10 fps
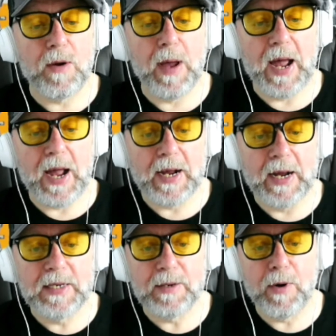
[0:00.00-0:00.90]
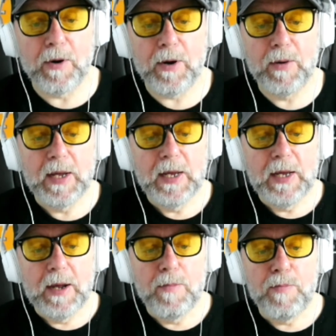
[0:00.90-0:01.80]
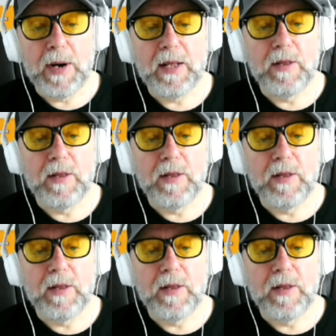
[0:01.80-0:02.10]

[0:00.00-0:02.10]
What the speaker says: hat again tomorrow, but in the